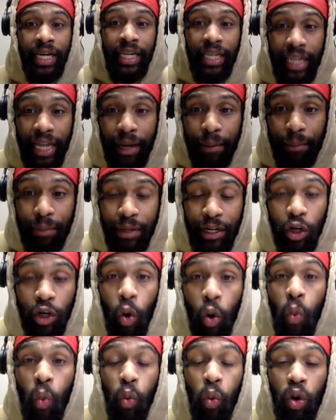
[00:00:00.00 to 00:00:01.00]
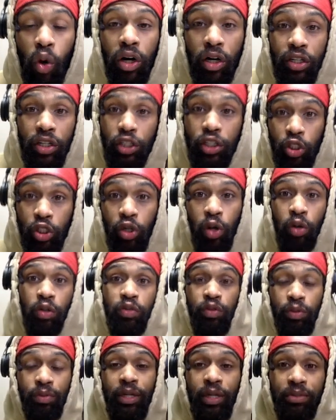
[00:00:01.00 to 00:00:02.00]
let me know what other songs
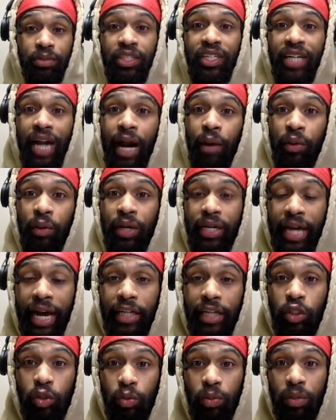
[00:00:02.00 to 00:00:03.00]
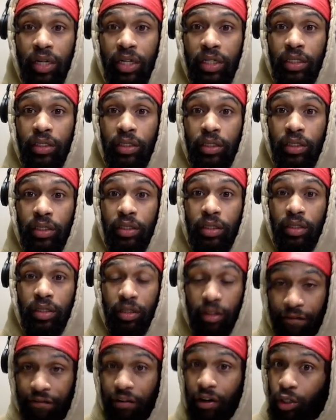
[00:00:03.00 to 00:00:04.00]
from them should I react to, because
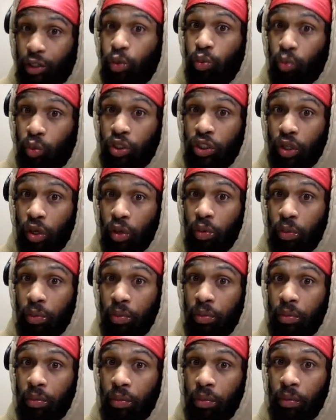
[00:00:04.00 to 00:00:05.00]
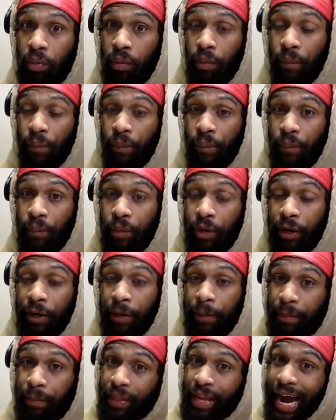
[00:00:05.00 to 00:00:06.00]
the first one was dope,
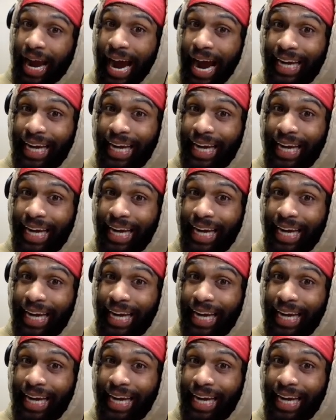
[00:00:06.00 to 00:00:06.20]
but I